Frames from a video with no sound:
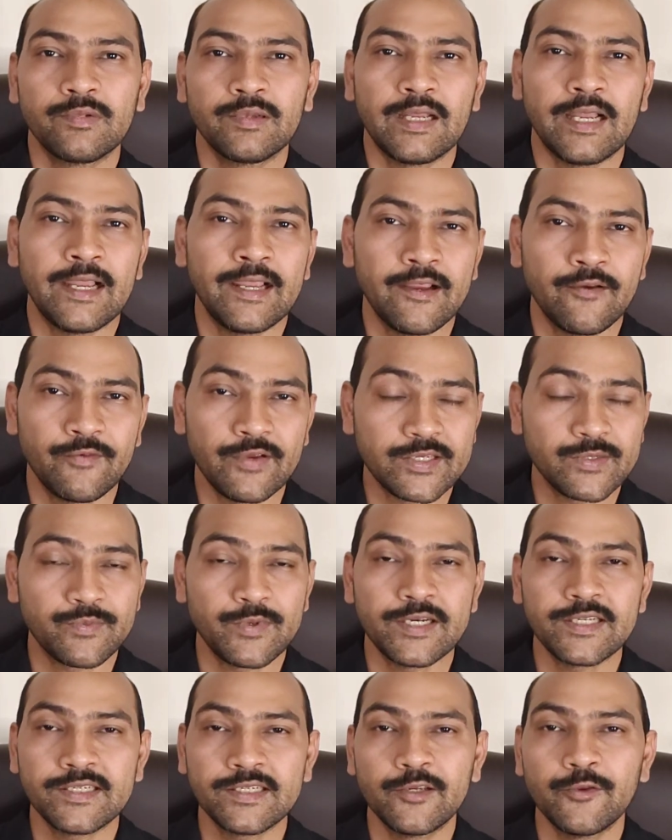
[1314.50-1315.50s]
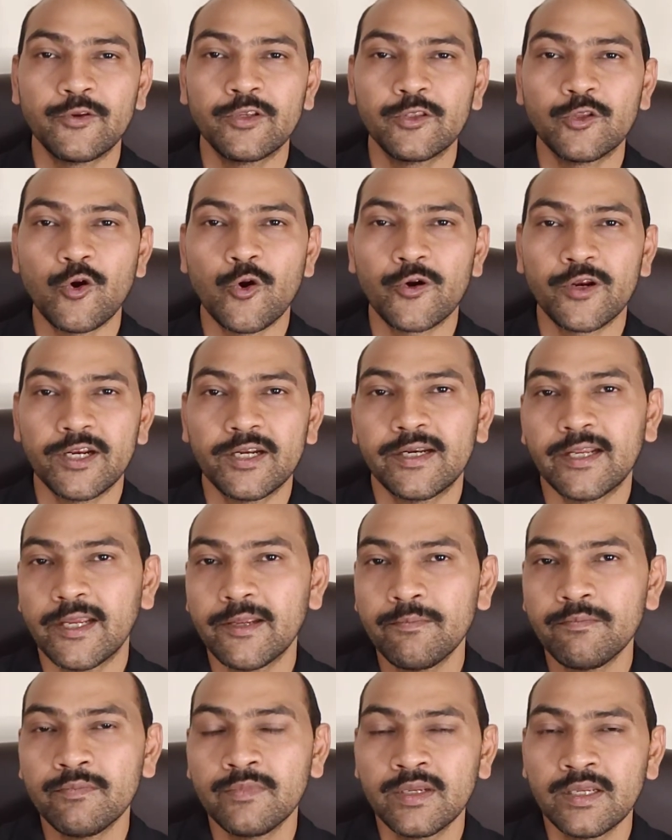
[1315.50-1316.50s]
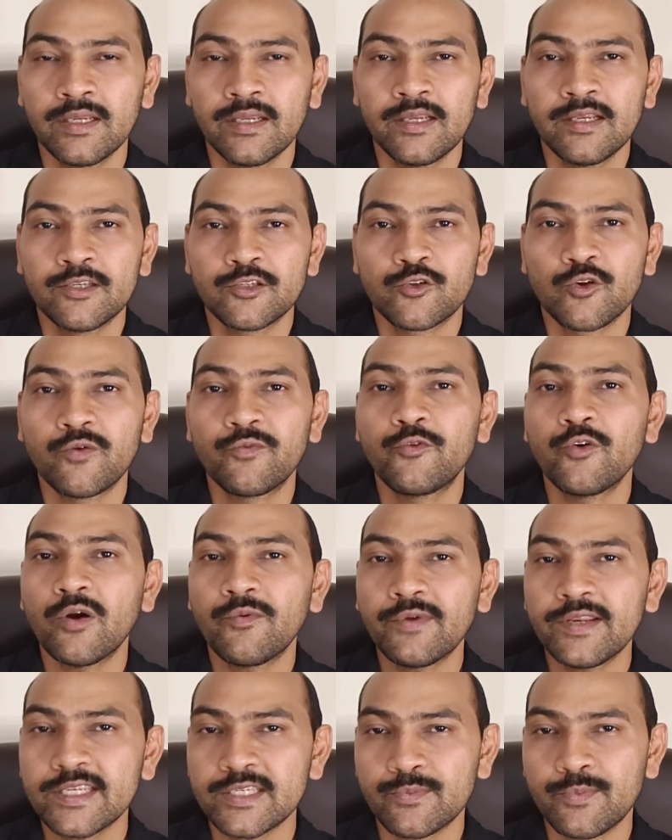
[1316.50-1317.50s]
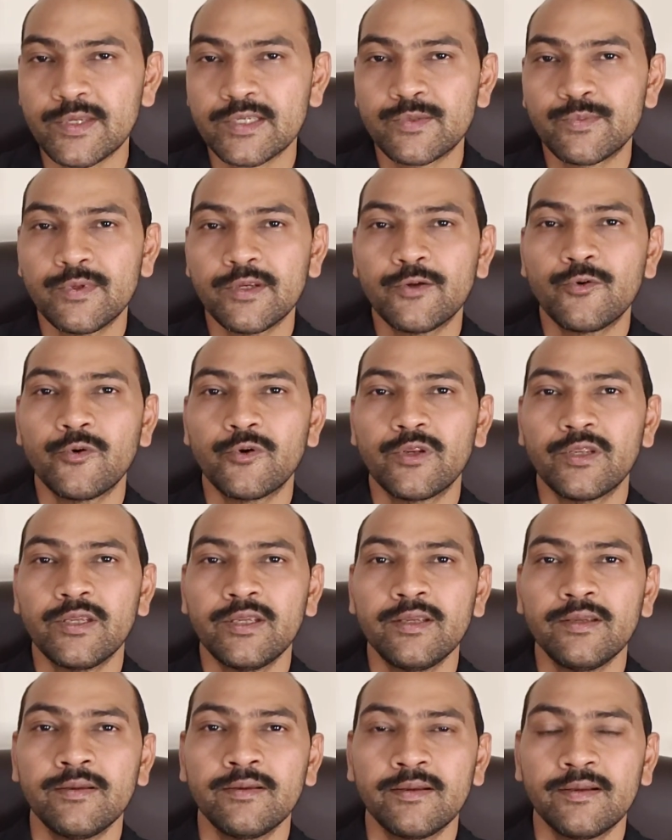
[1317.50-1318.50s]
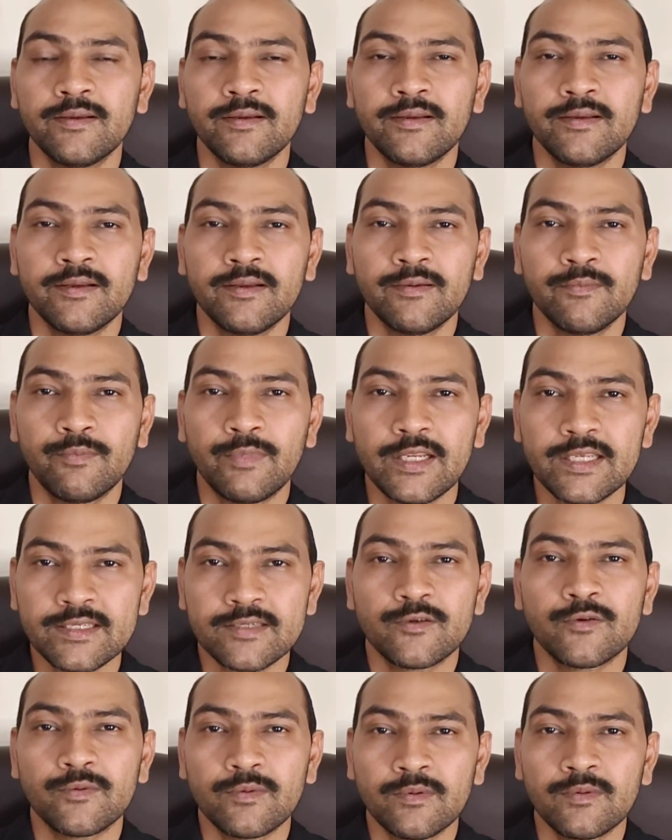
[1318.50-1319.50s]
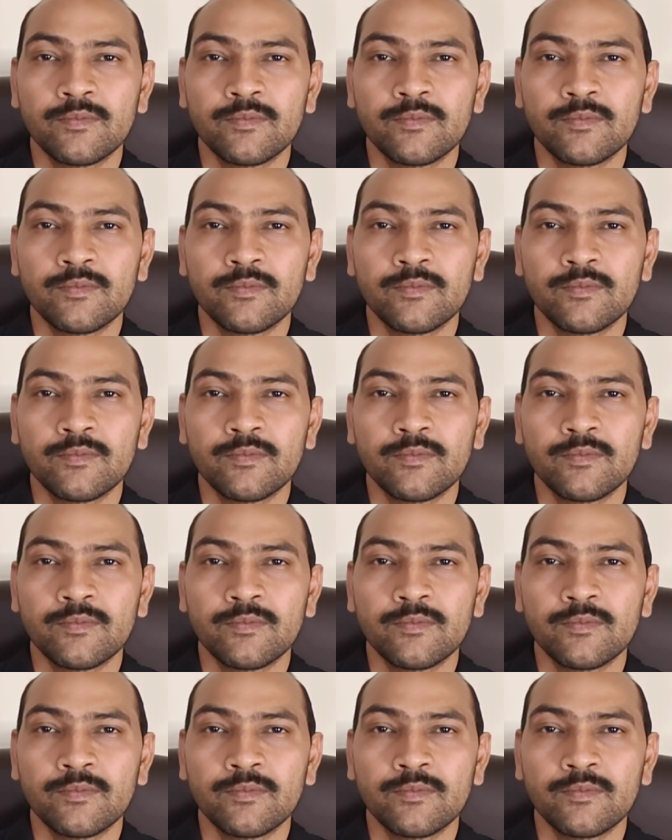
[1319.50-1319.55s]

I have experienced during the audit time. So if you have any specific query, please